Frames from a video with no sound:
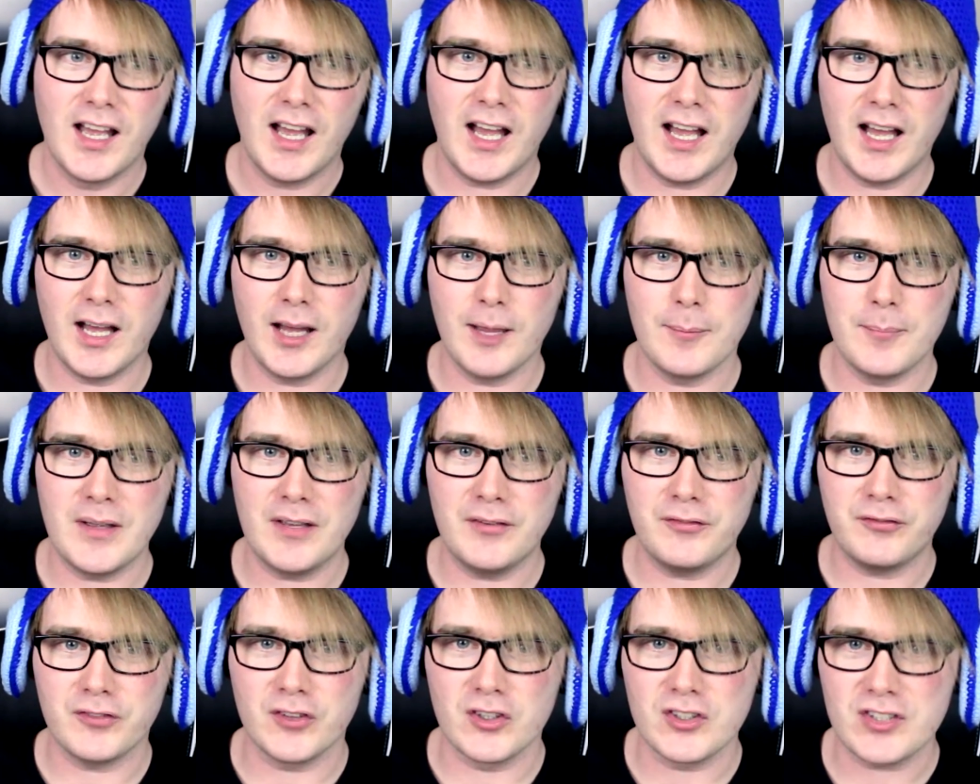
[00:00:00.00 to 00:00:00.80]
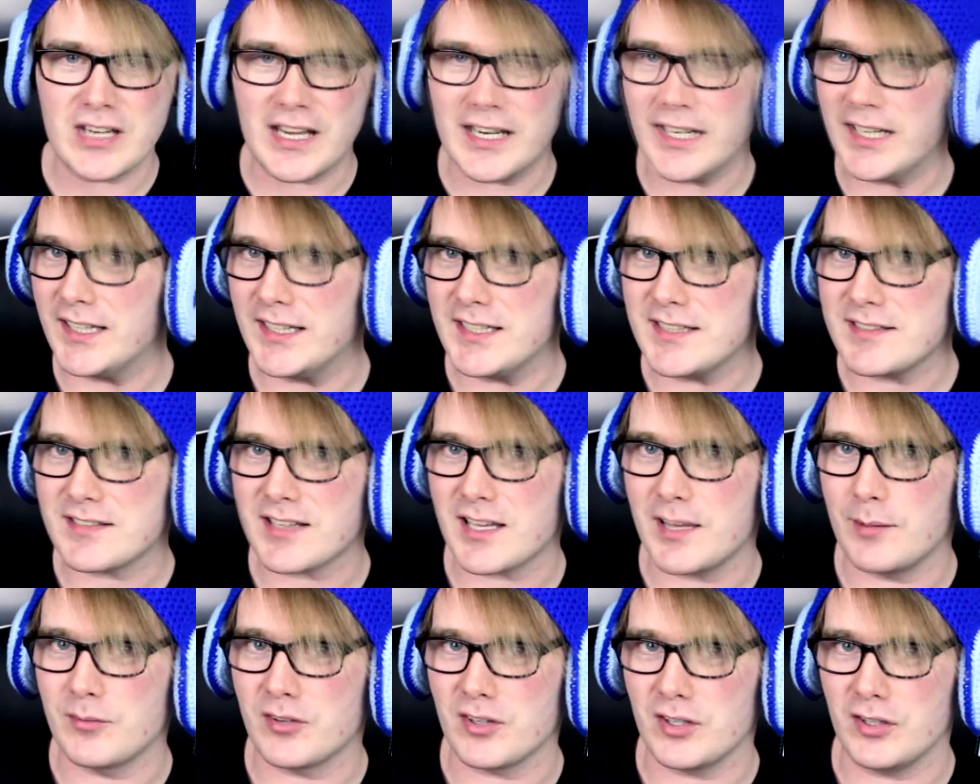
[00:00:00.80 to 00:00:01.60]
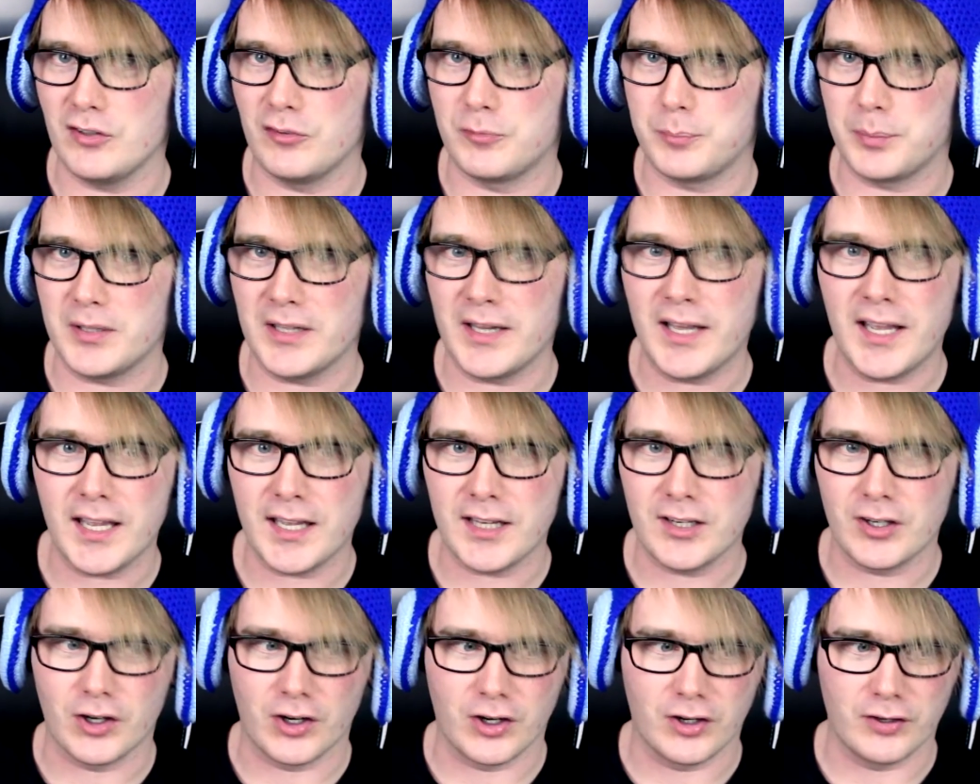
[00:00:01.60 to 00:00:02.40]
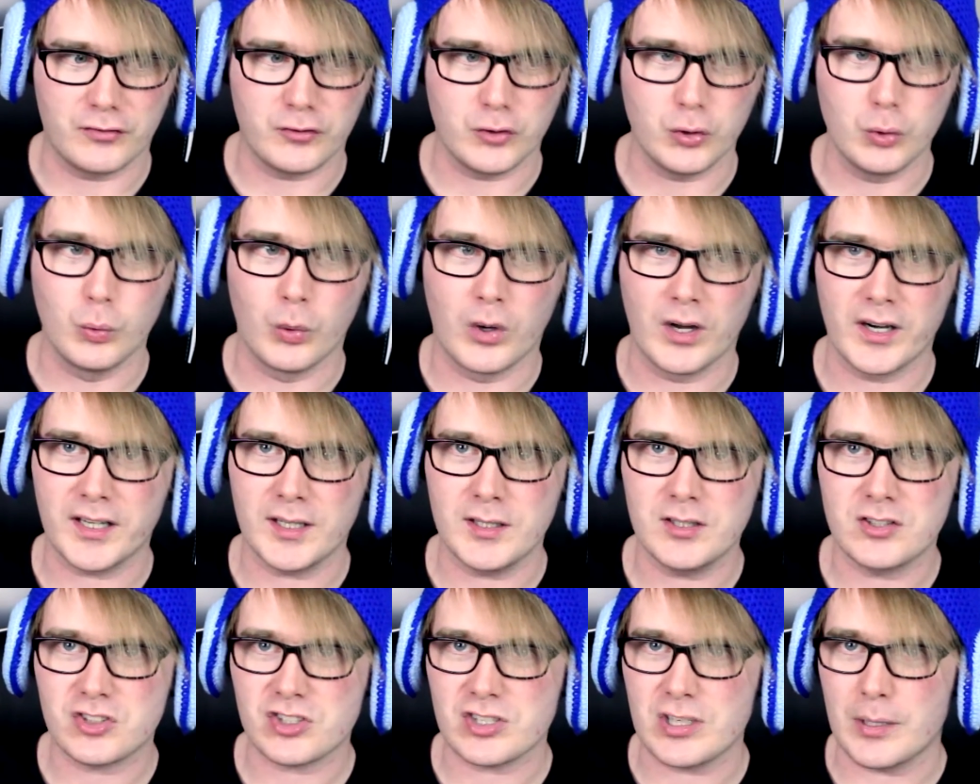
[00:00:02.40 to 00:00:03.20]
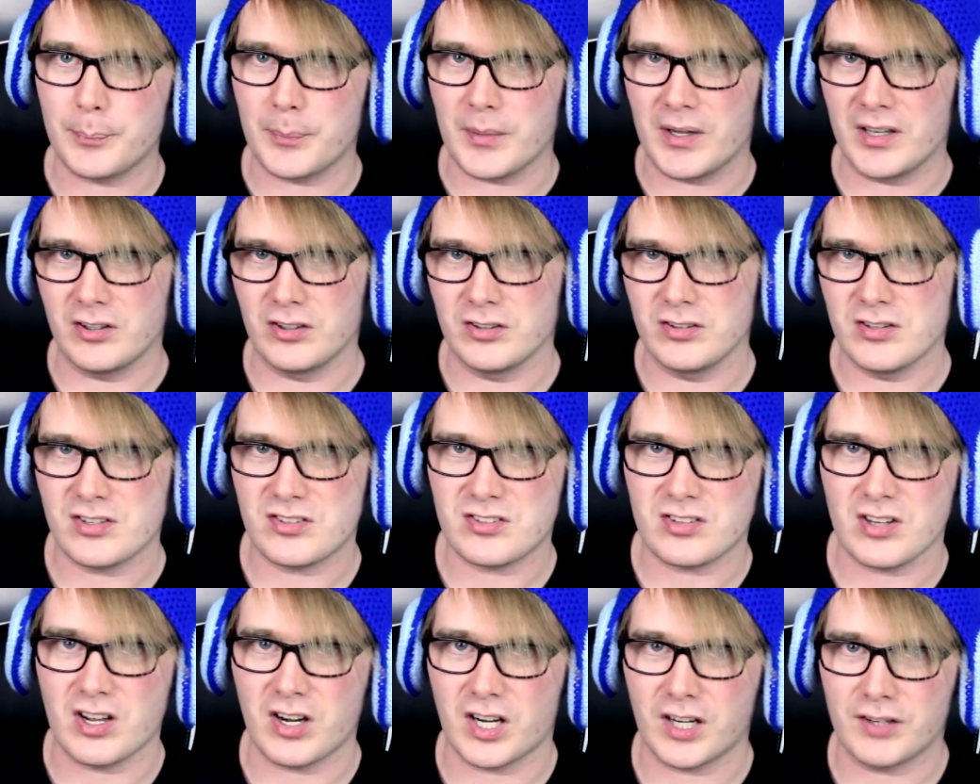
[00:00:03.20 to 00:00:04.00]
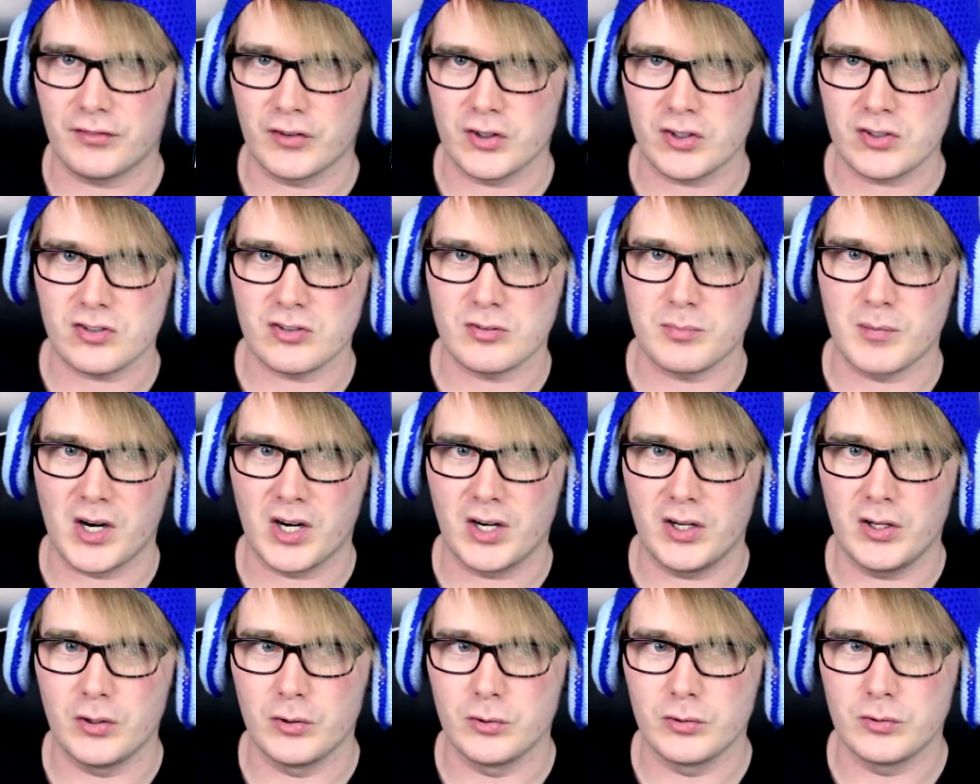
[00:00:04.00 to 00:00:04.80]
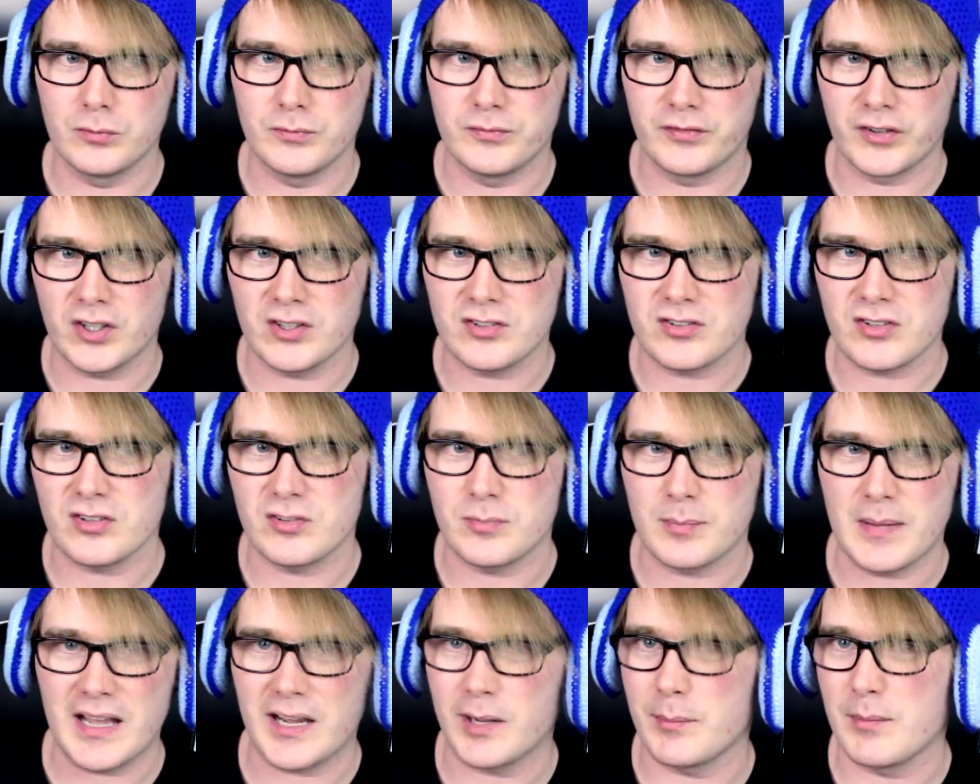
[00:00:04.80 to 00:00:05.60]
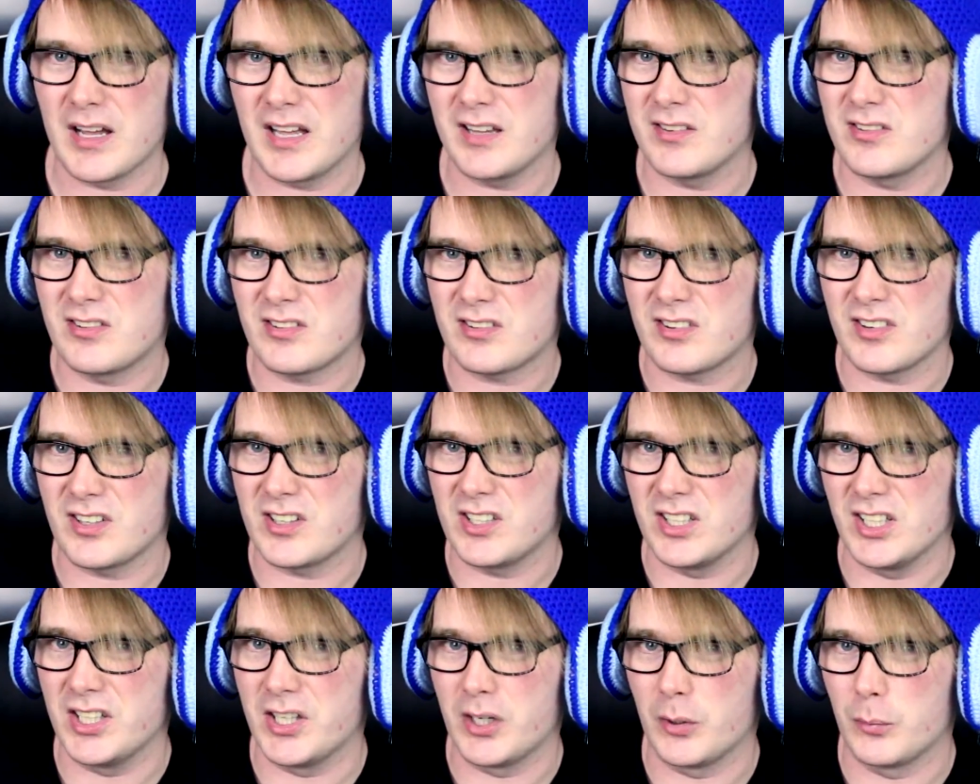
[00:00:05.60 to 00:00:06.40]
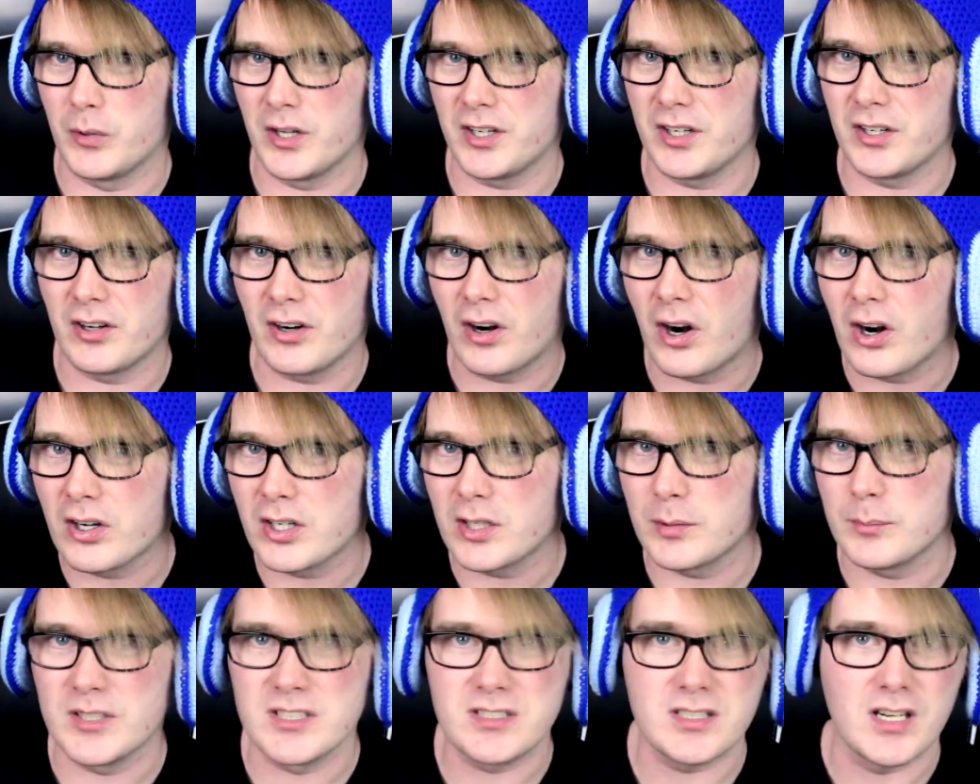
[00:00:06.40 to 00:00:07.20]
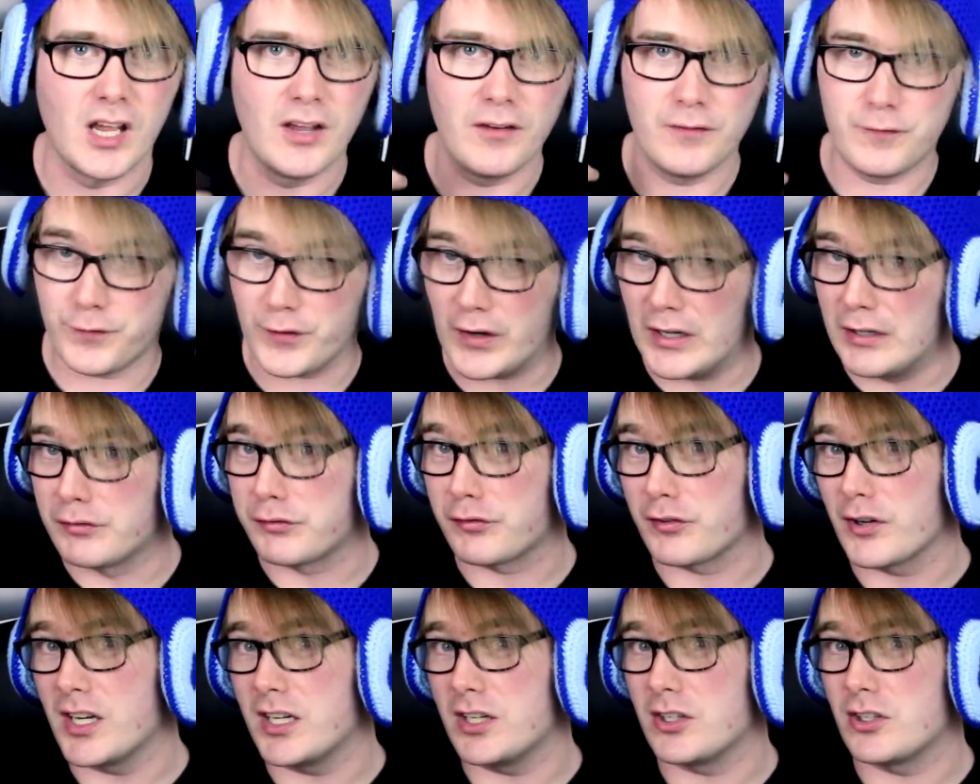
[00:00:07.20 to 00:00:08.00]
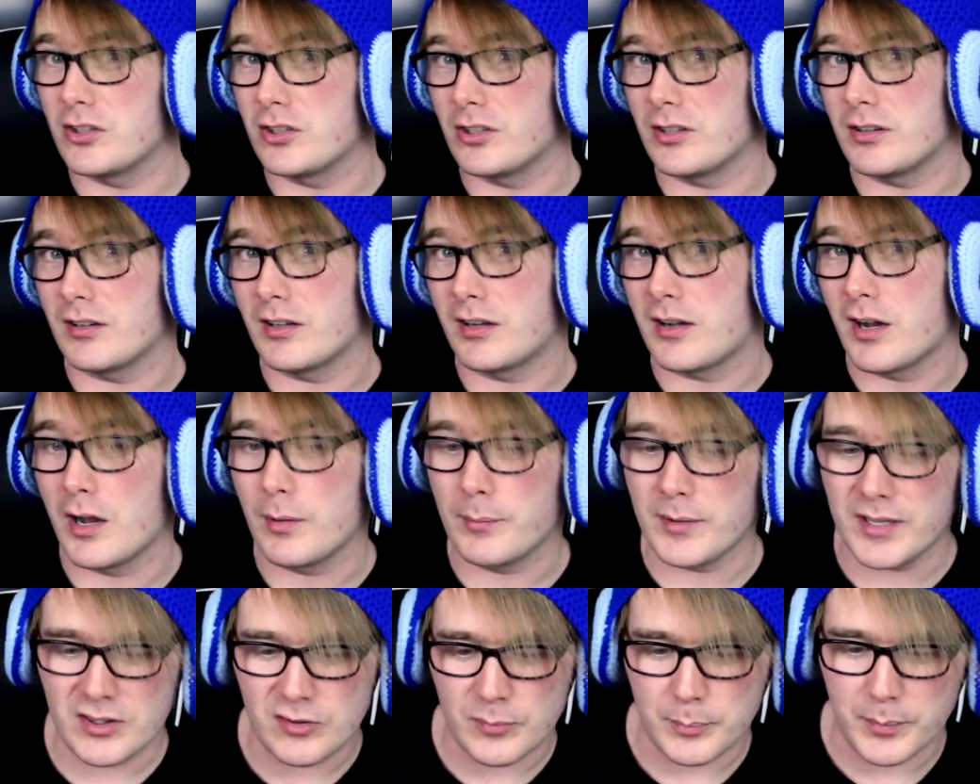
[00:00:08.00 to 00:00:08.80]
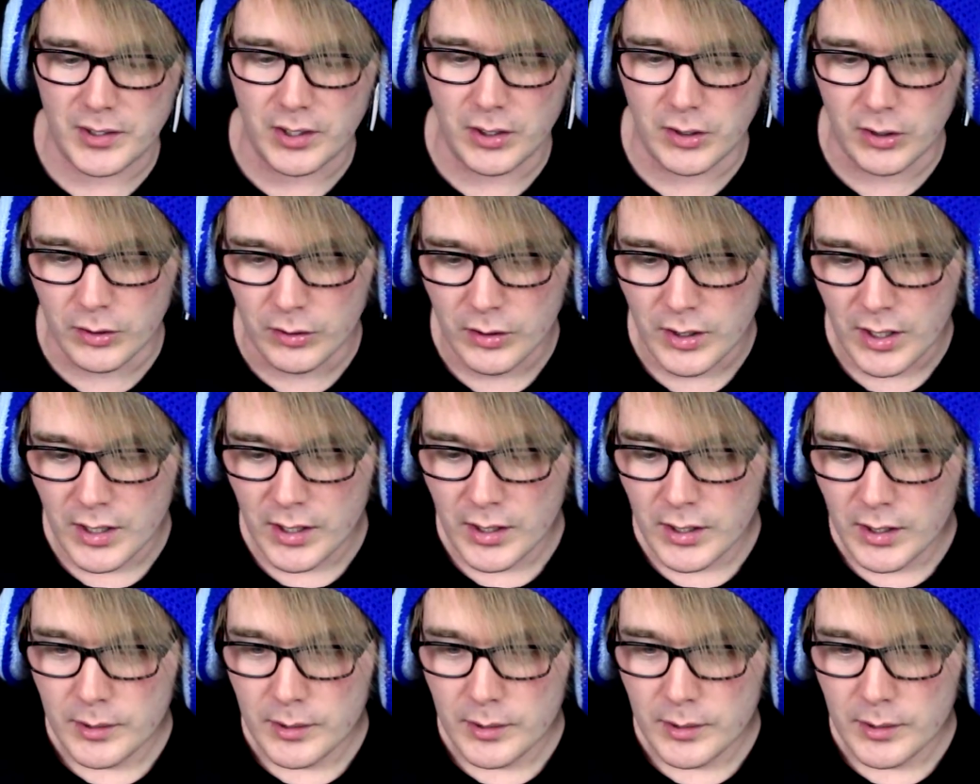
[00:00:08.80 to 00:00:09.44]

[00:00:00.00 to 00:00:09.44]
If there's any of these games that you've played, or if you want to chip in on the Sonic versus Mario versus Mega Man's the clear winner argument, feel free to do it in the comments below.